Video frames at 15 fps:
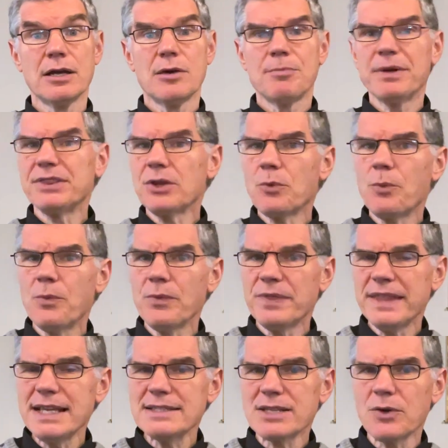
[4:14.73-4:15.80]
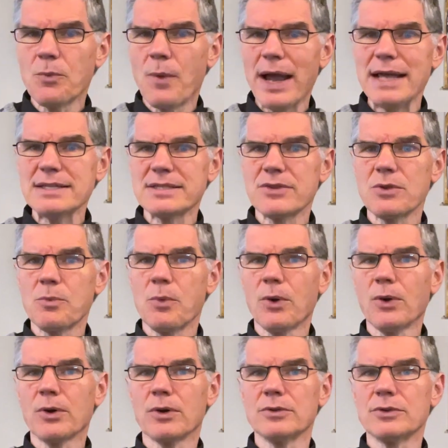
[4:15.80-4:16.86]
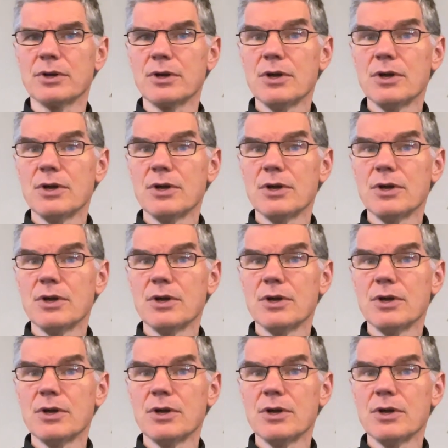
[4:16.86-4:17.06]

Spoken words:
But these are ways of the world.